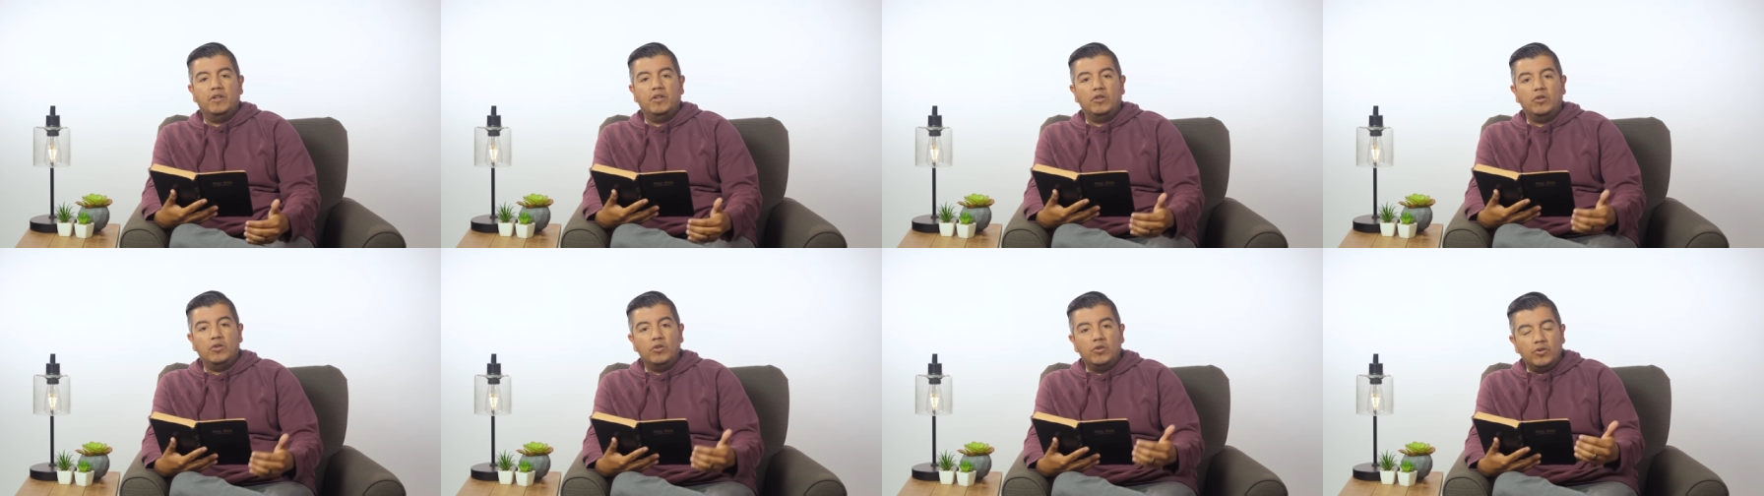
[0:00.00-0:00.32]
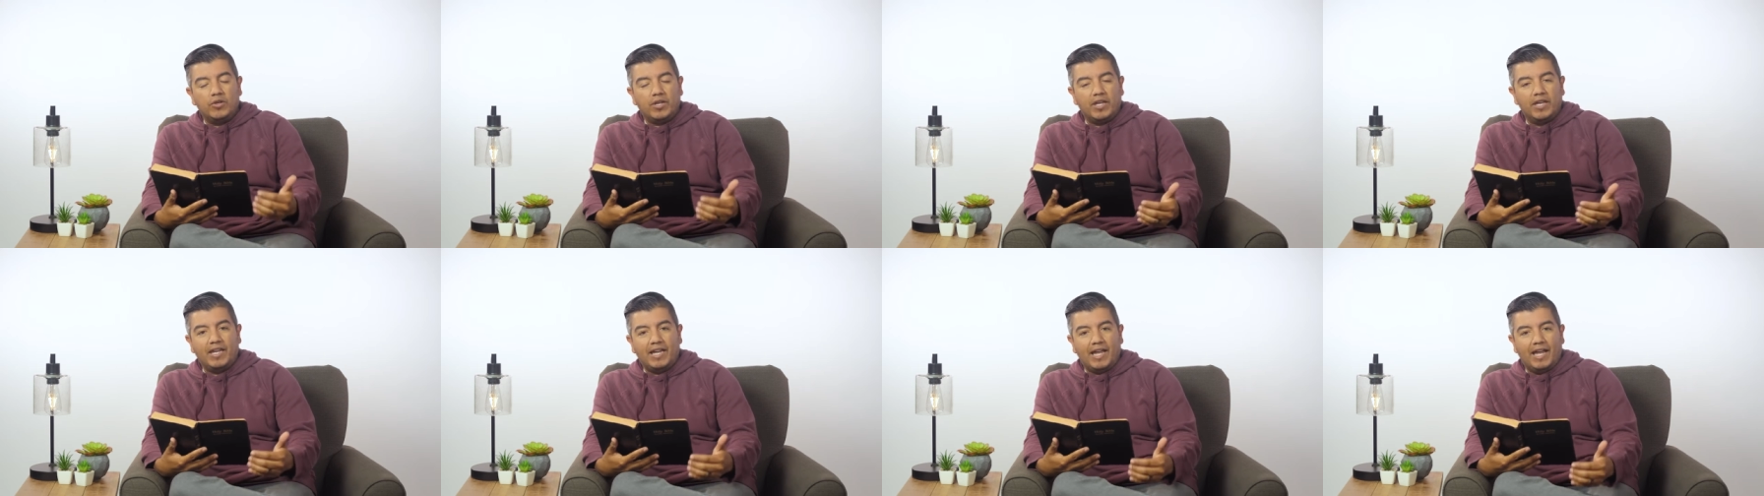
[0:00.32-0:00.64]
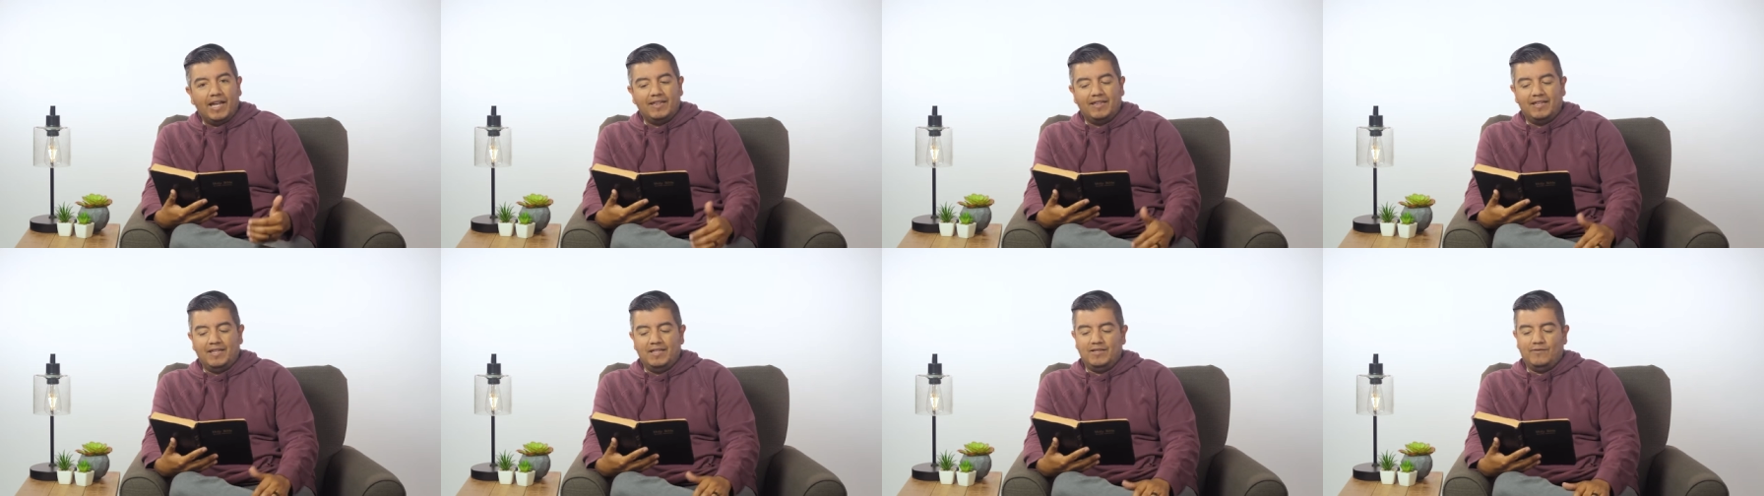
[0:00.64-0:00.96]
looking
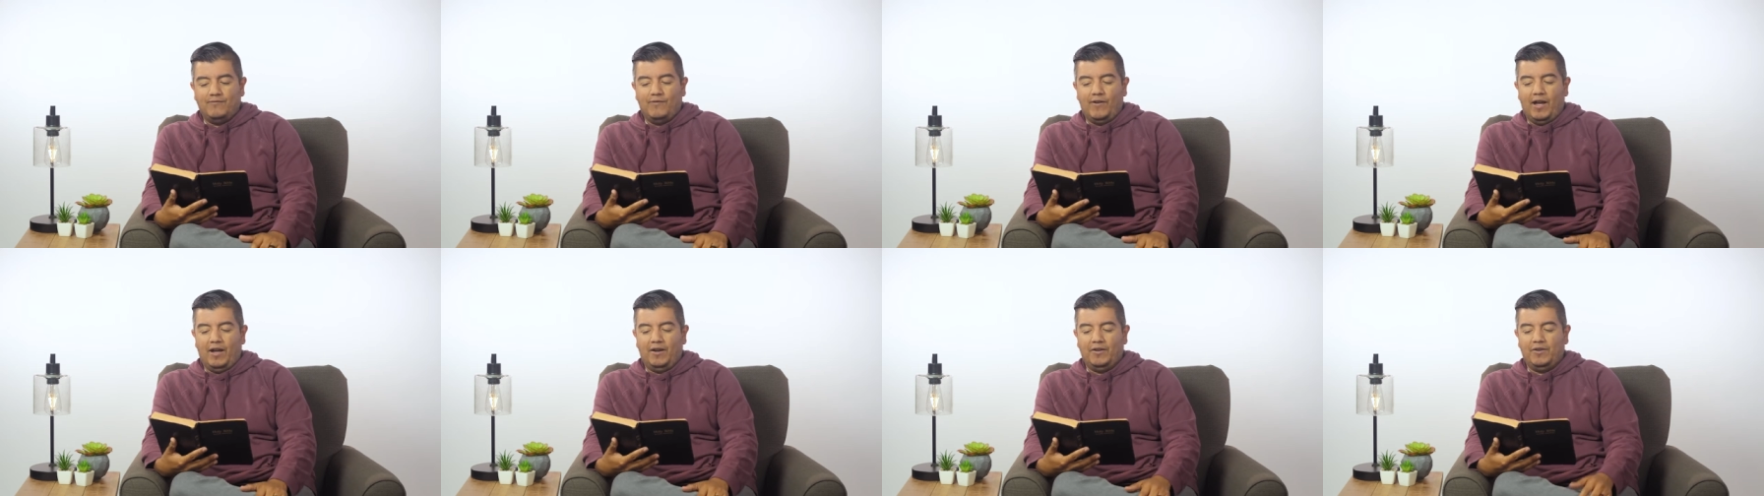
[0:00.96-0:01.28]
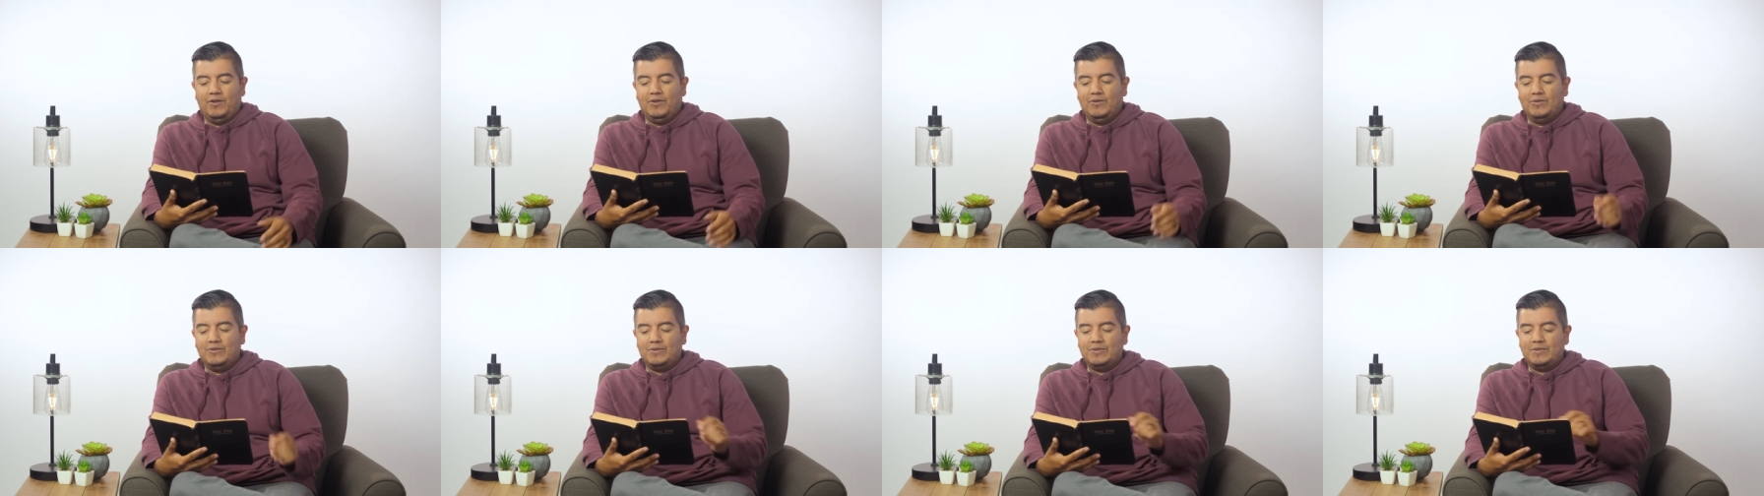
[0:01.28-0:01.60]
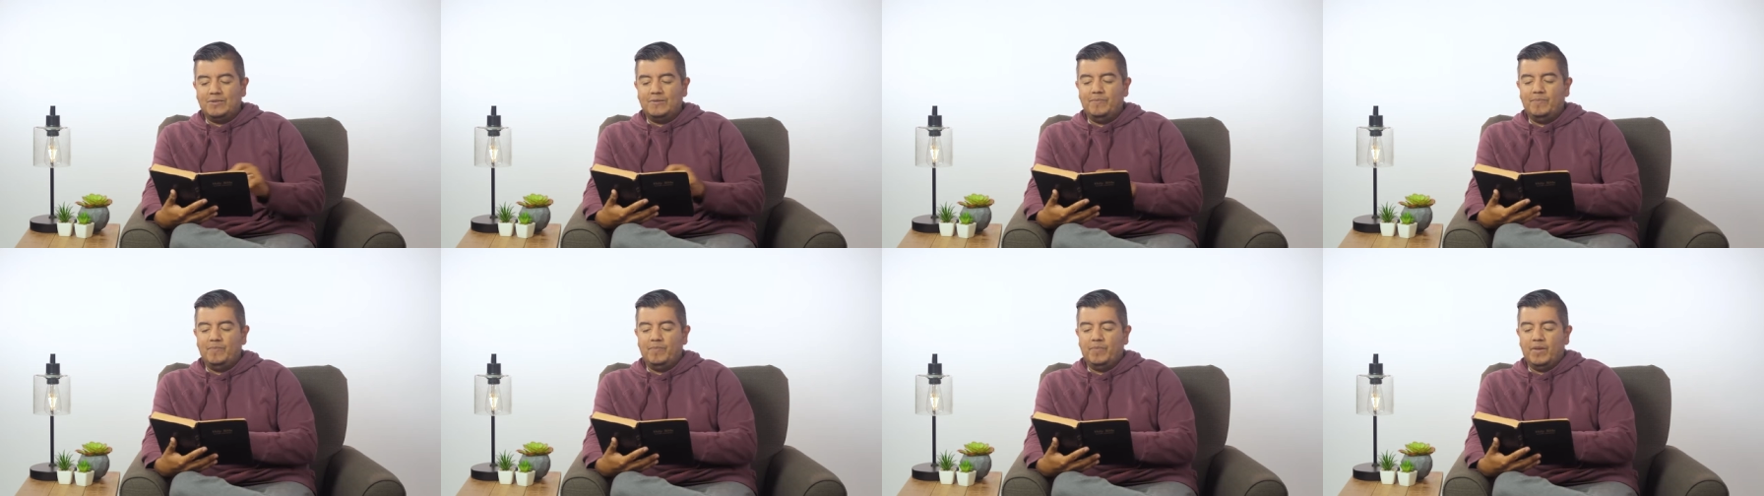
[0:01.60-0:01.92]
at these
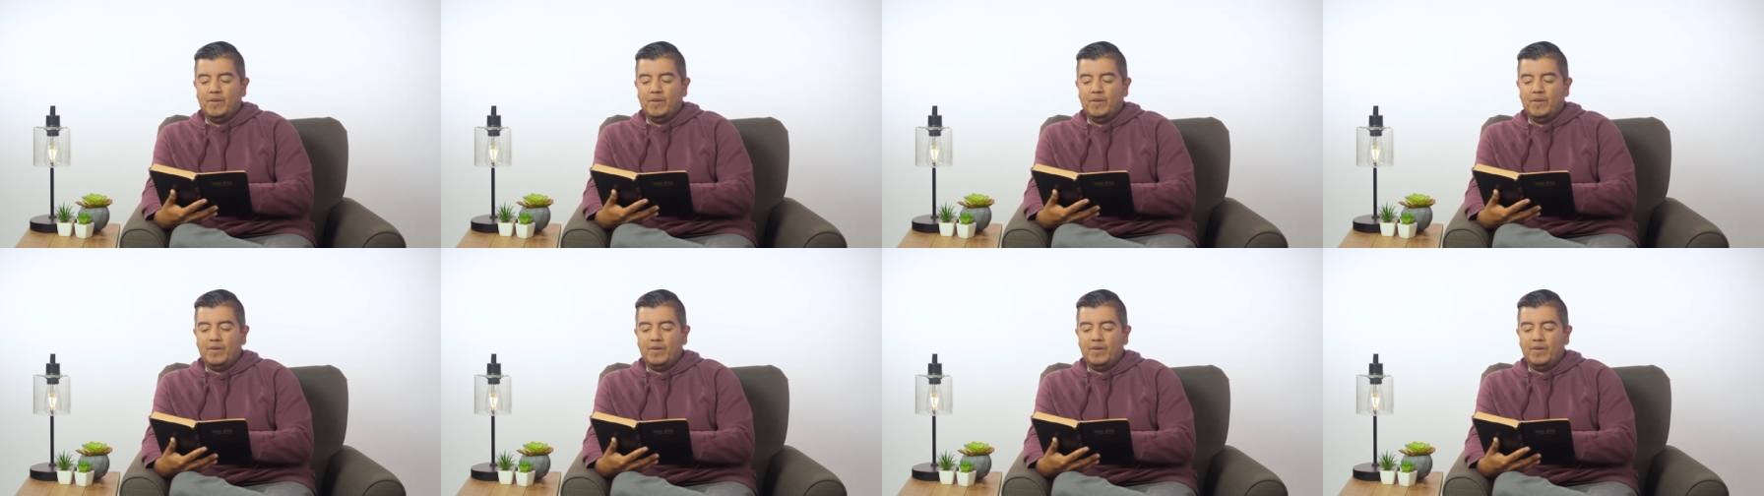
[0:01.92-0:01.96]
values.